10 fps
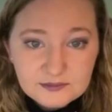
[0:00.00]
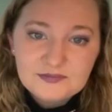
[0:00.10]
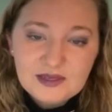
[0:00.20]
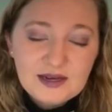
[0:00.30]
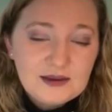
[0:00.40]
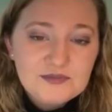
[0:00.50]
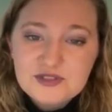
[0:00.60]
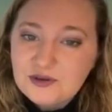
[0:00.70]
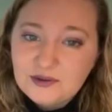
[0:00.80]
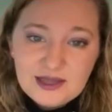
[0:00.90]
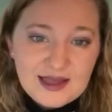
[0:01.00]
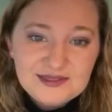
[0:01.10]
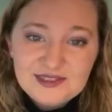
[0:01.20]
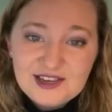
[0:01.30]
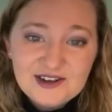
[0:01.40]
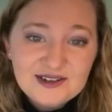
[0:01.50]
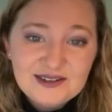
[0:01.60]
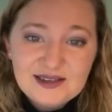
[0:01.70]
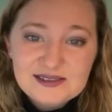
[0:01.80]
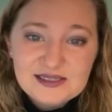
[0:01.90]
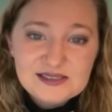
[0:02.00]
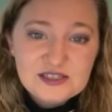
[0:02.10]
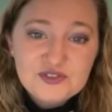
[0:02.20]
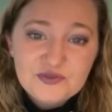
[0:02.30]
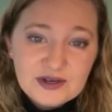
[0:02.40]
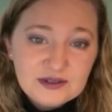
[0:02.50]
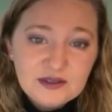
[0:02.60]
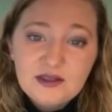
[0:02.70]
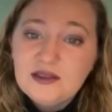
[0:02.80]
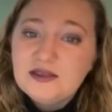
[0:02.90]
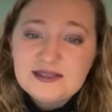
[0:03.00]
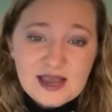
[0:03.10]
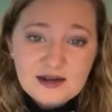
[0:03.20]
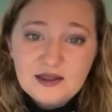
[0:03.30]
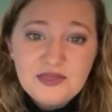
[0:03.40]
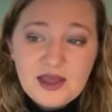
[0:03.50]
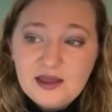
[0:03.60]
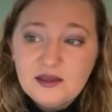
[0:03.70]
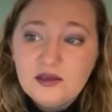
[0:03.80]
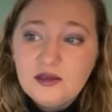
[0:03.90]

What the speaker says: And I'm so glad that they are collecting such vital data that